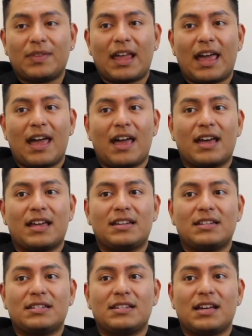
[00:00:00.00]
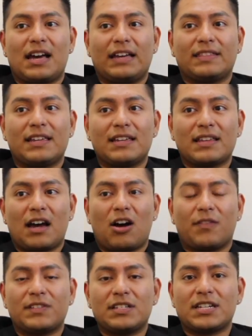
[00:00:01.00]
and I think that
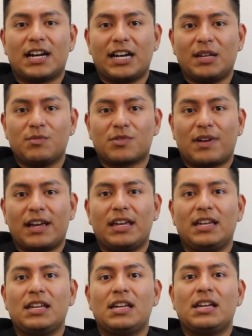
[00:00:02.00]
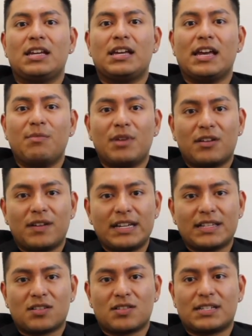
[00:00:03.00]
oftentimes, right,
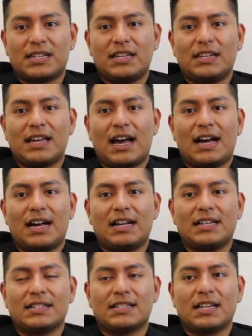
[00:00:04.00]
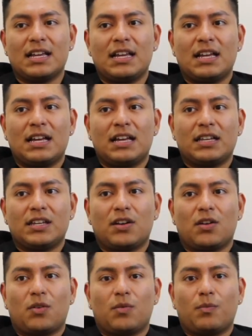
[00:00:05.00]
immigrants are seen as,
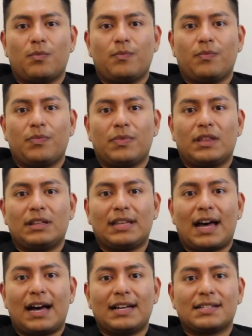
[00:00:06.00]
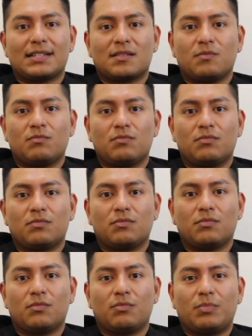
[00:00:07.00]
the last
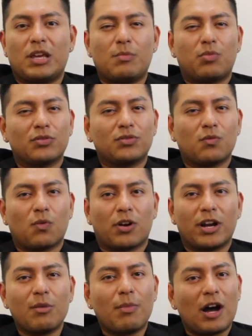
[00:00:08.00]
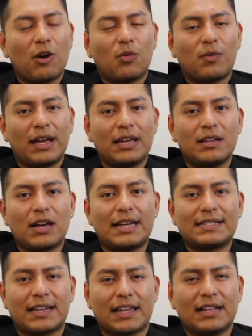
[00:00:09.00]
people to worry about, right,
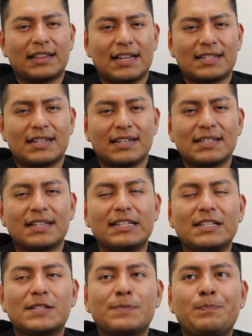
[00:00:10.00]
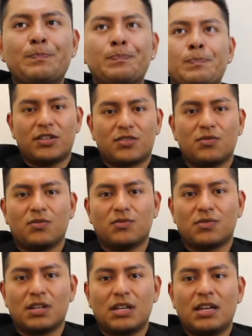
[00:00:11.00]
as second-class citizens.
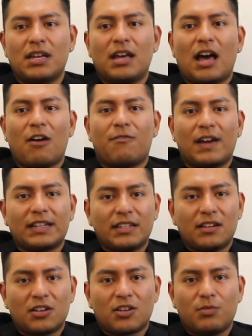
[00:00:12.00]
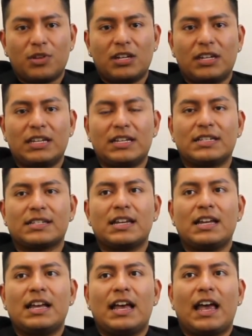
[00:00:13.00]
Issues affecting our communities,
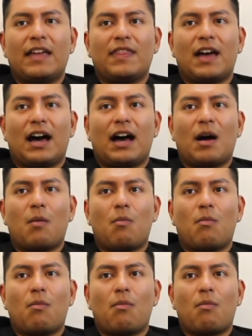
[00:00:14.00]
and that